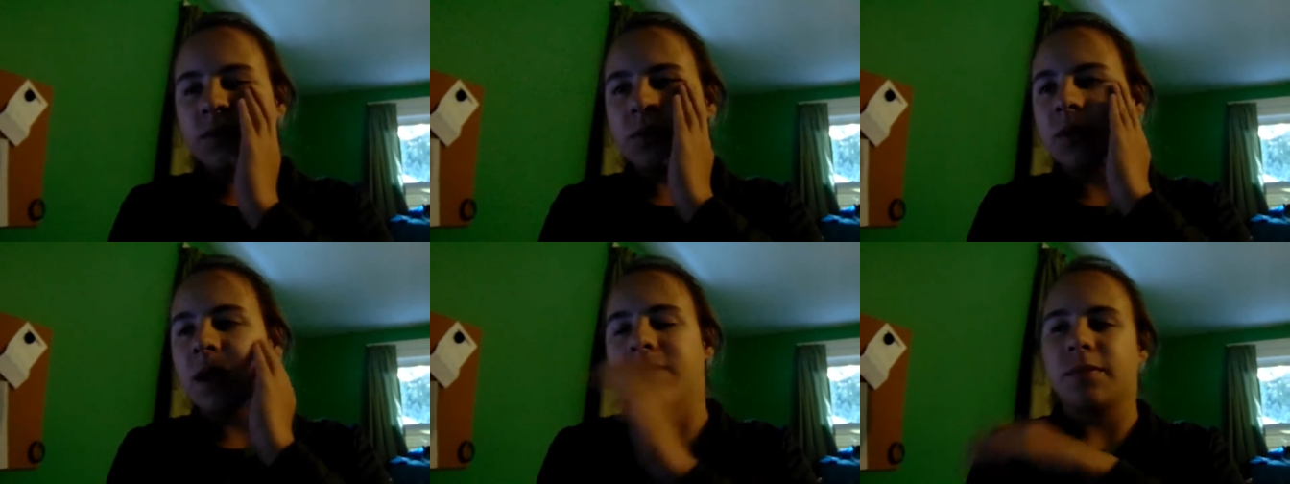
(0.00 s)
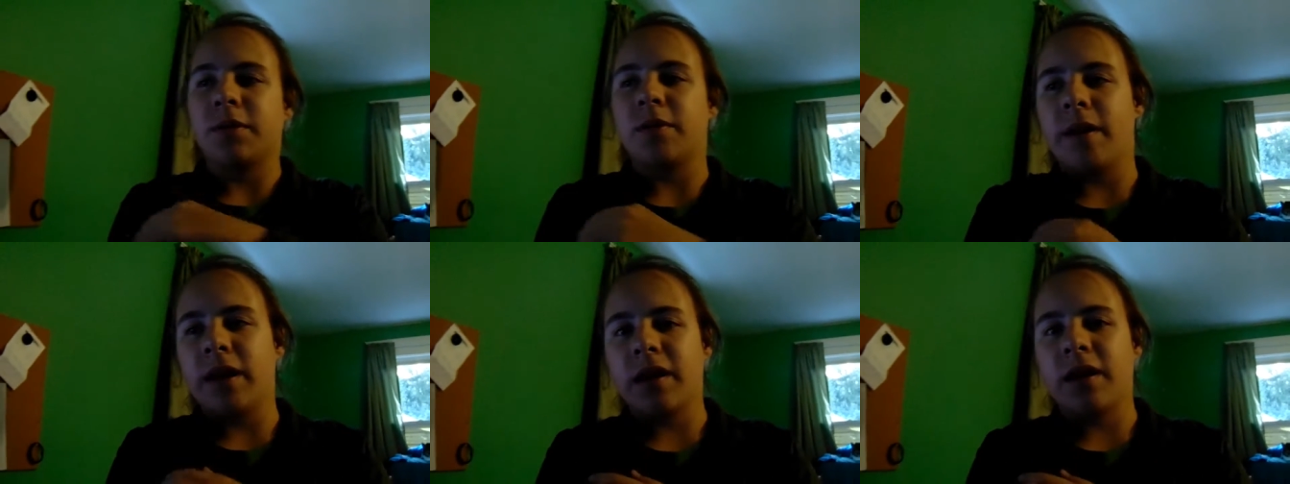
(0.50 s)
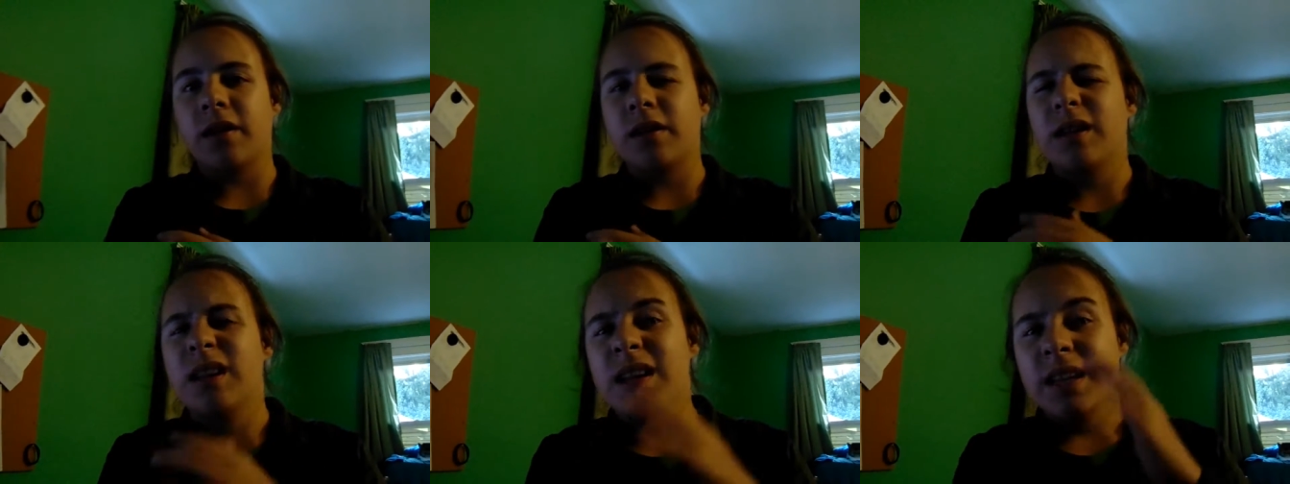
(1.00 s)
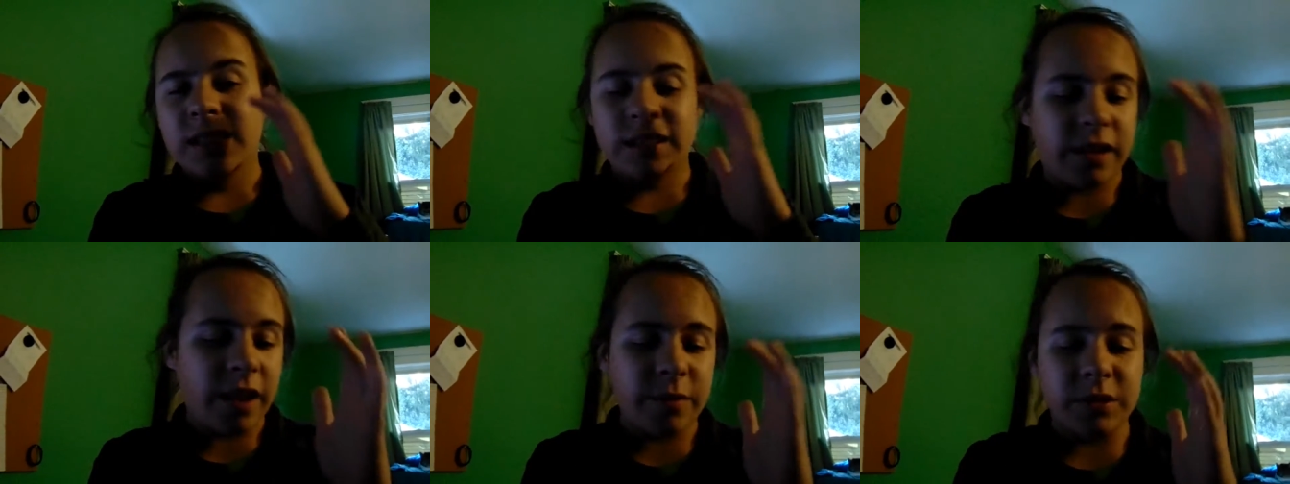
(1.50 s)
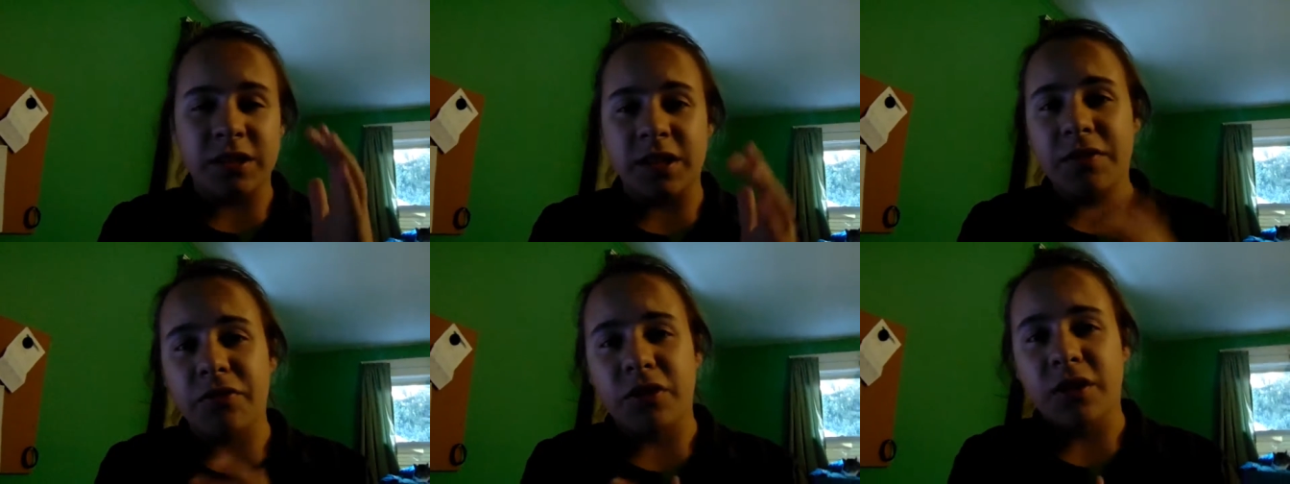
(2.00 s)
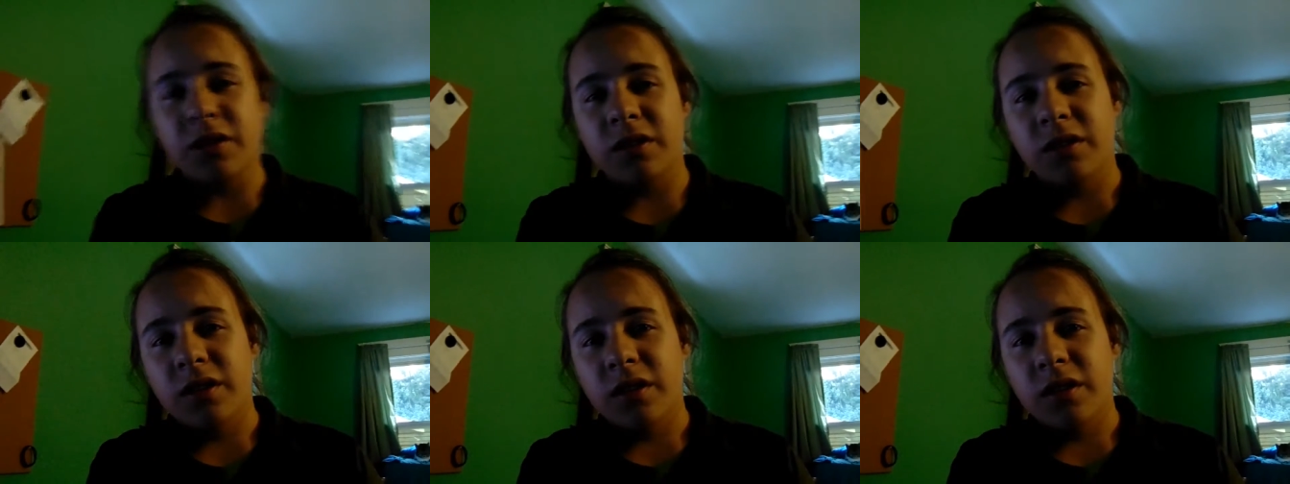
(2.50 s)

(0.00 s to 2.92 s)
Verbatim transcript: Sometimes I put them back on. Today was different.